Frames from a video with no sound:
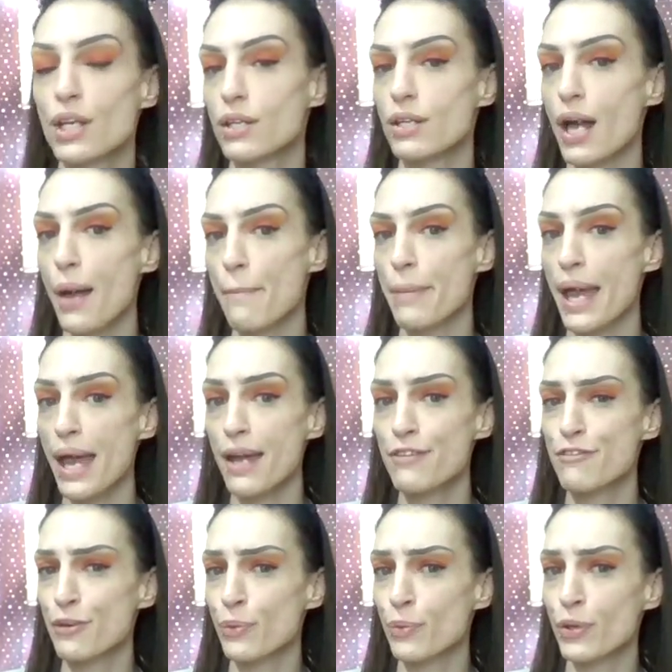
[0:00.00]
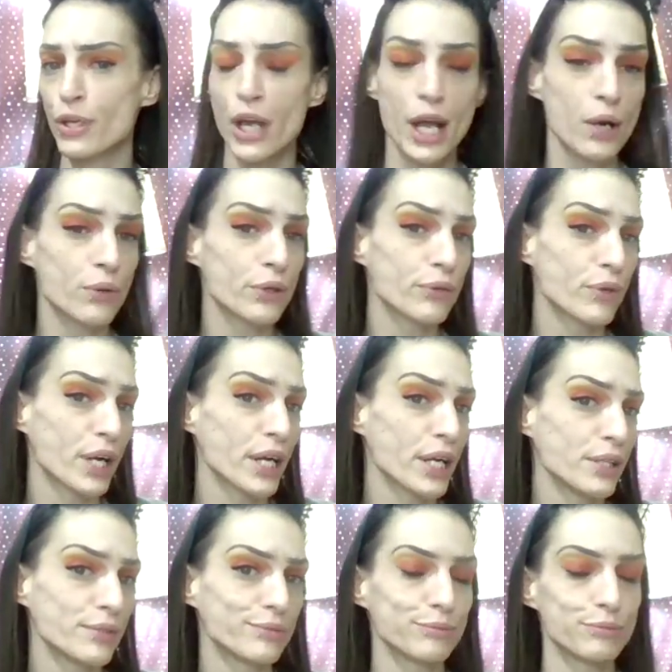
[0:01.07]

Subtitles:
Not bad for 1 hour, right?